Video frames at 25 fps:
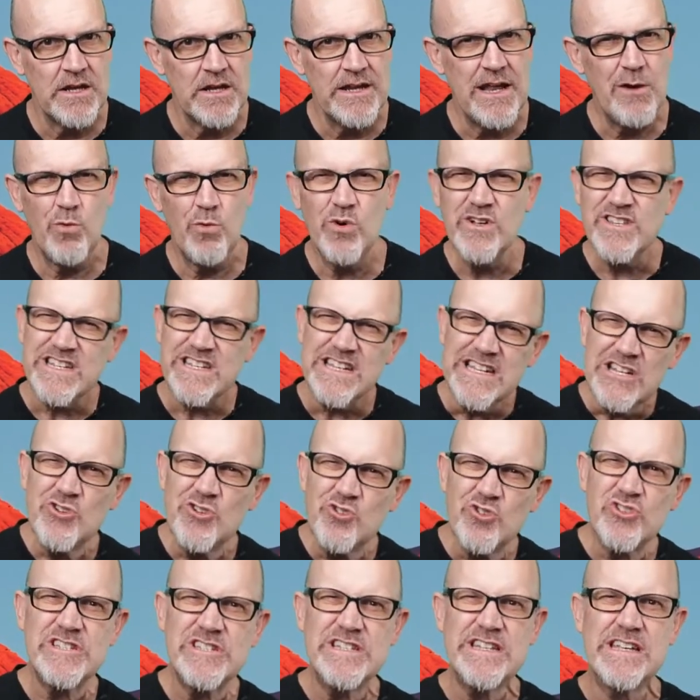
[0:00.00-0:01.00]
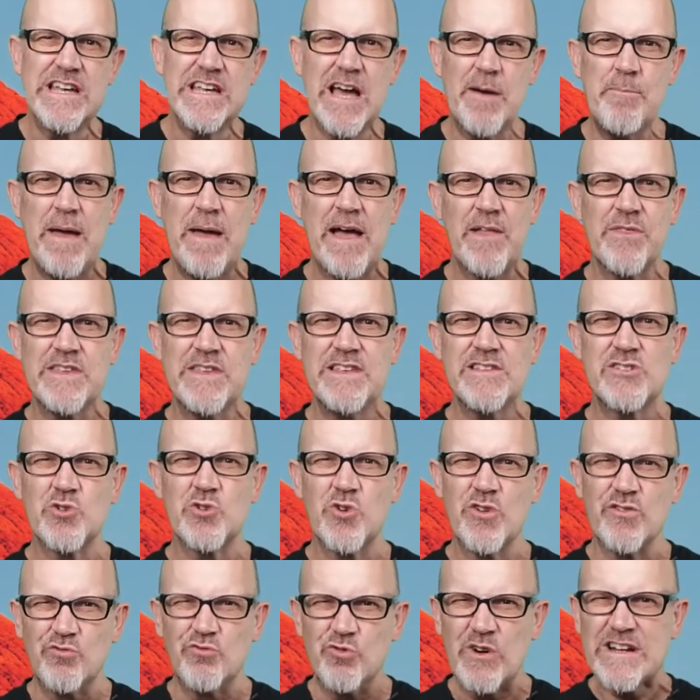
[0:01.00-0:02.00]
Now, what's interesting about these
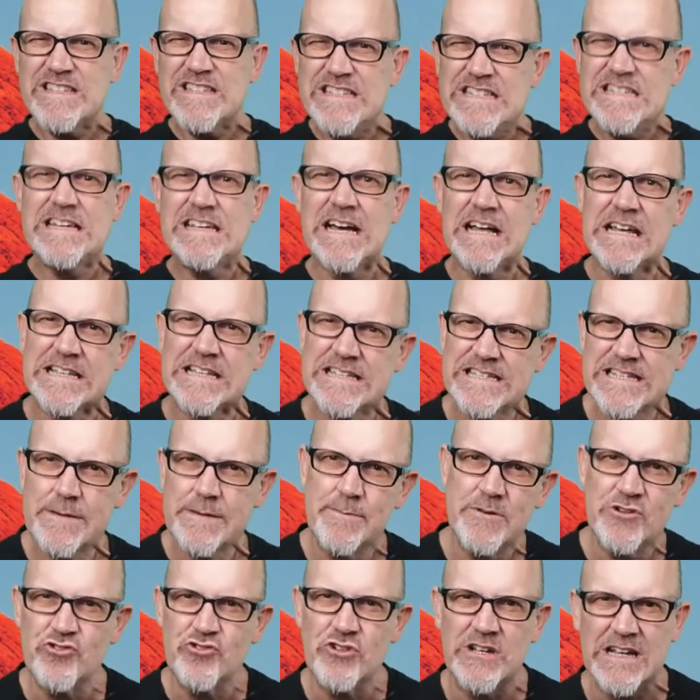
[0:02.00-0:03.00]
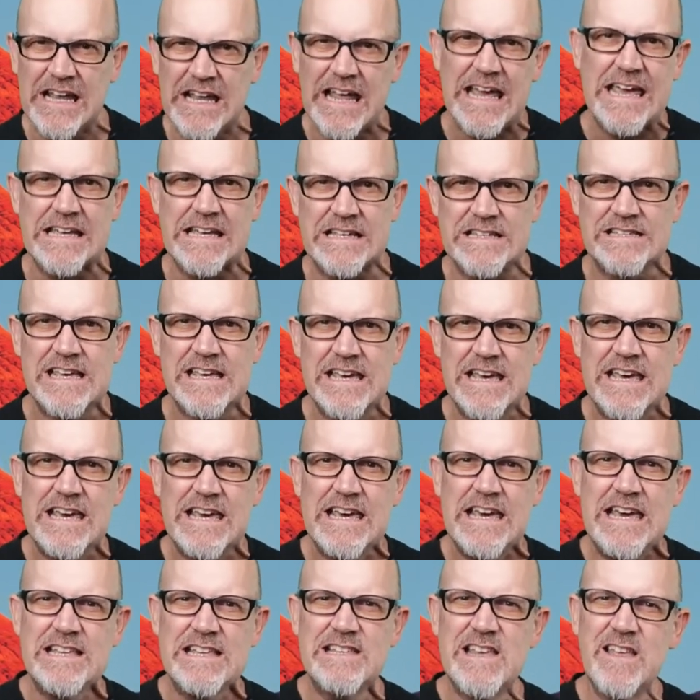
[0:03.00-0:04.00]
sort of rusty colored sedimentary layers
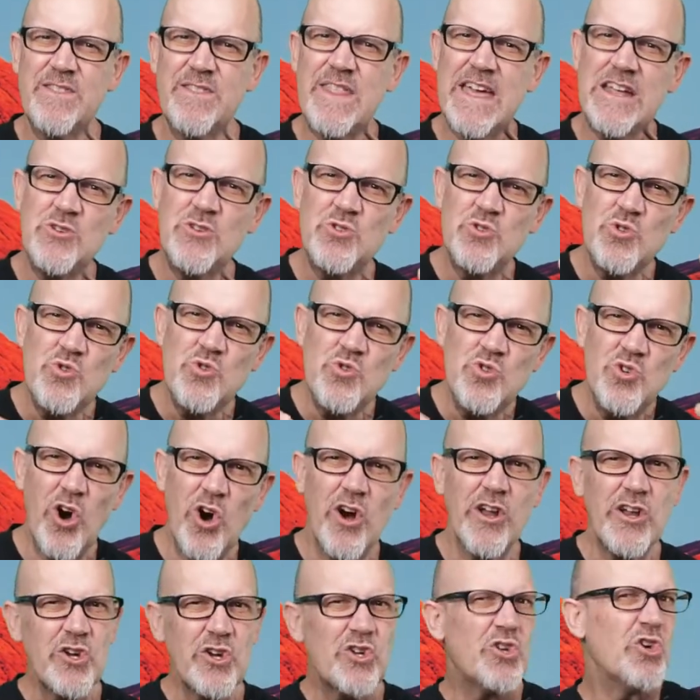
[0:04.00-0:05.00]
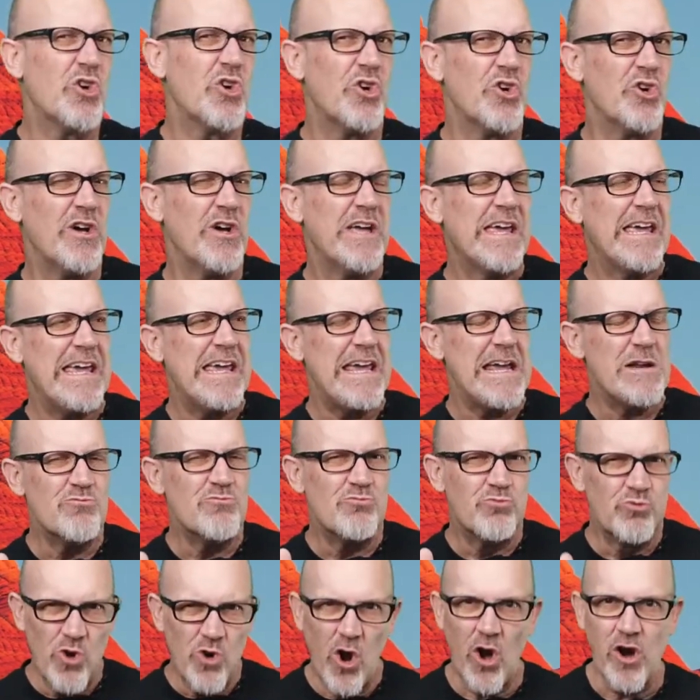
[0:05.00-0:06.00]
is that they do not occur
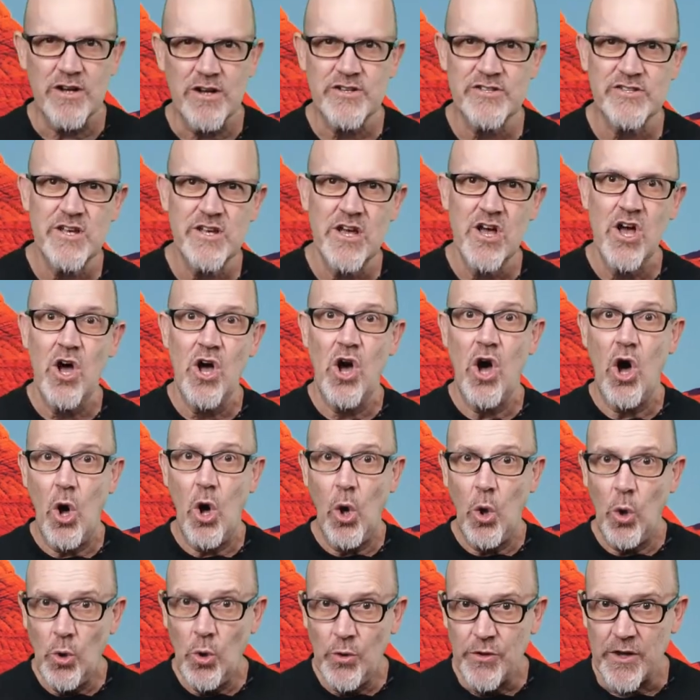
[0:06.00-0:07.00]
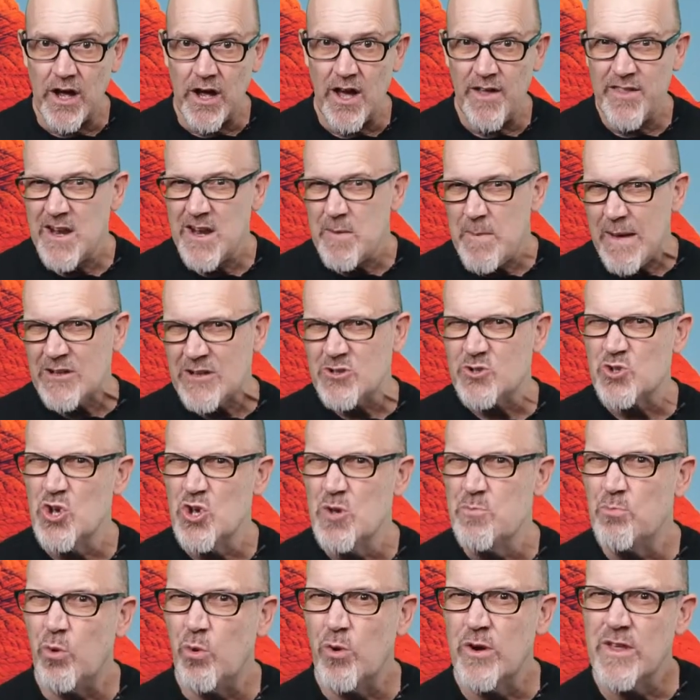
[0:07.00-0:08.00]
in rocks older than about
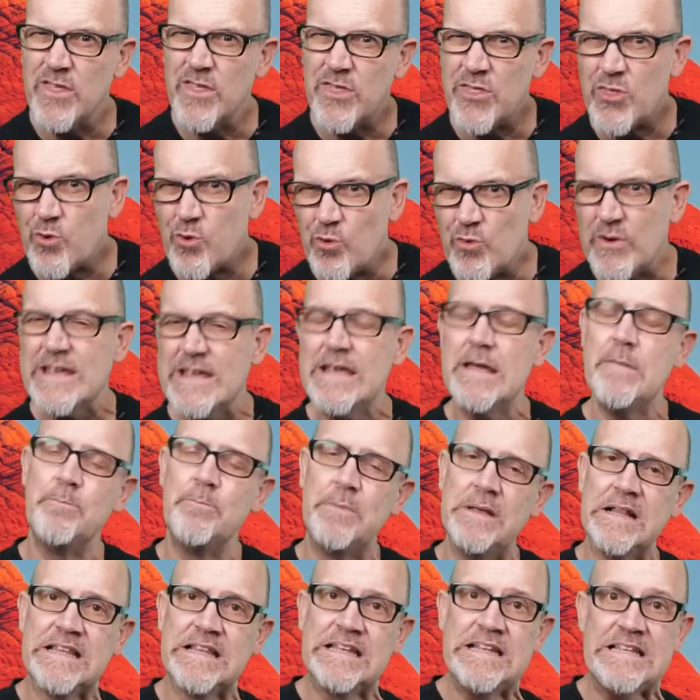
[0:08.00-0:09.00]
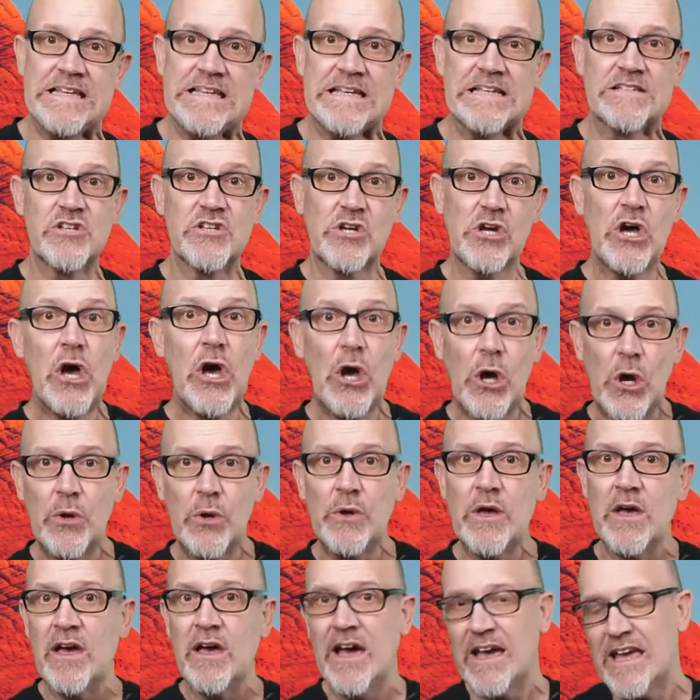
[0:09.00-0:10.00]
2.3 billion years
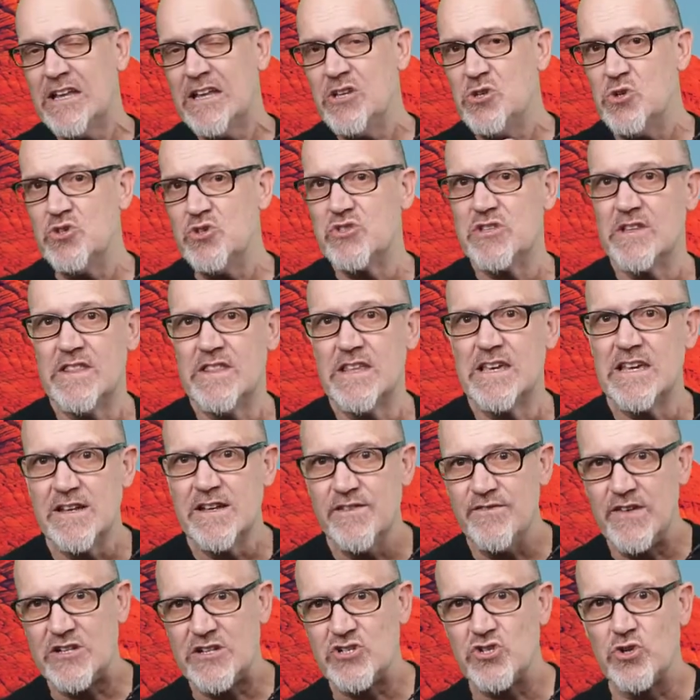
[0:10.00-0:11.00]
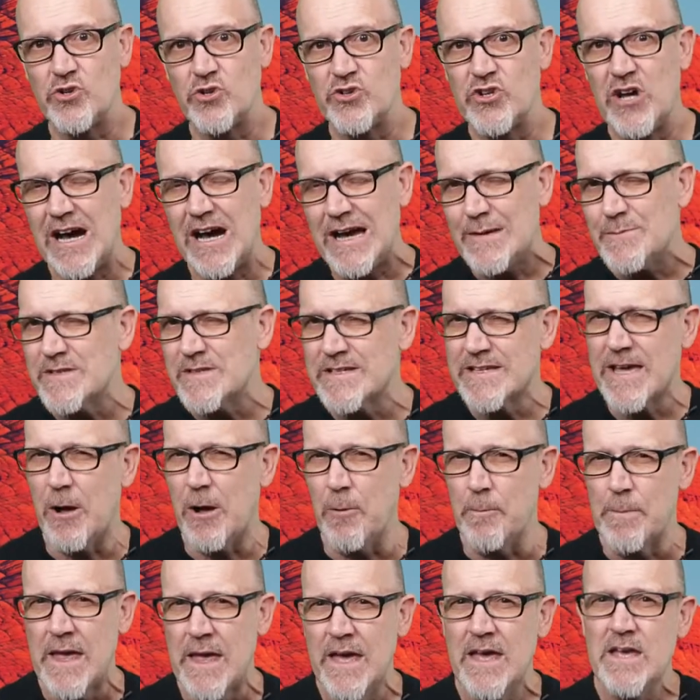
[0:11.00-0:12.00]
ago, again using the conventional time
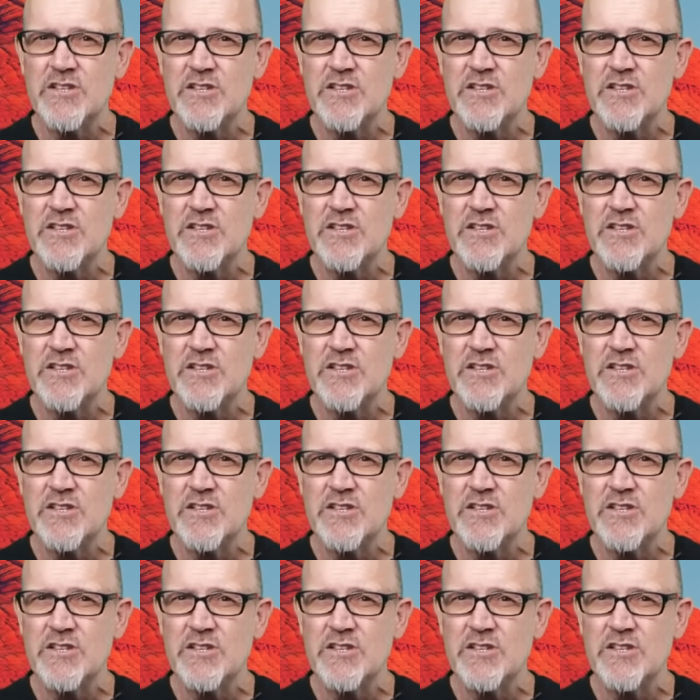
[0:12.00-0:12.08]
scale.